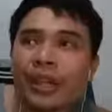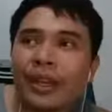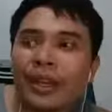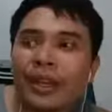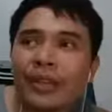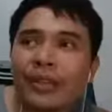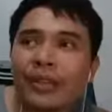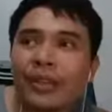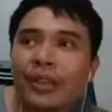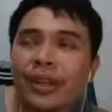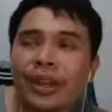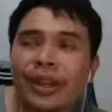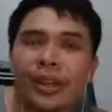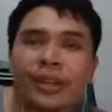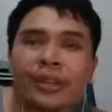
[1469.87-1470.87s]
And
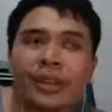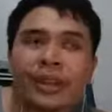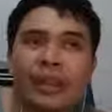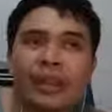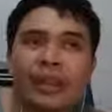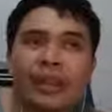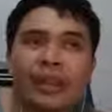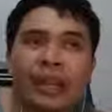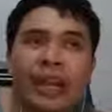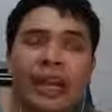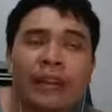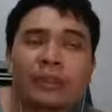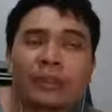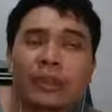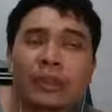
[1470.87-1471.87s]
then
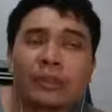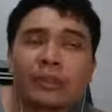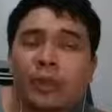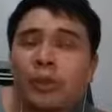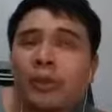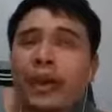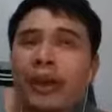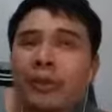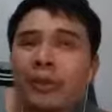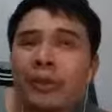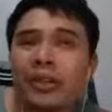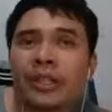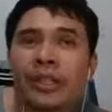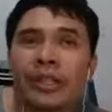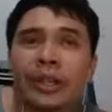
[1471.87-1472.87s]
after a few
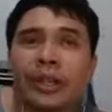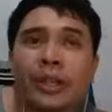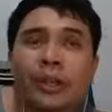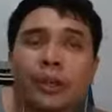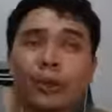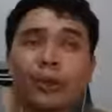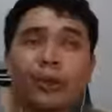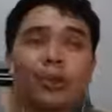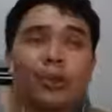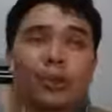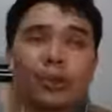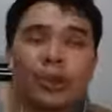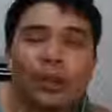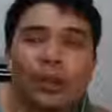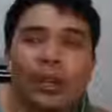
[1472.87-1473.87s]
hours, they go
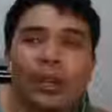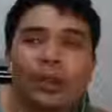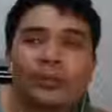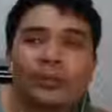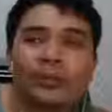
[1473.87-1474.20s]
to a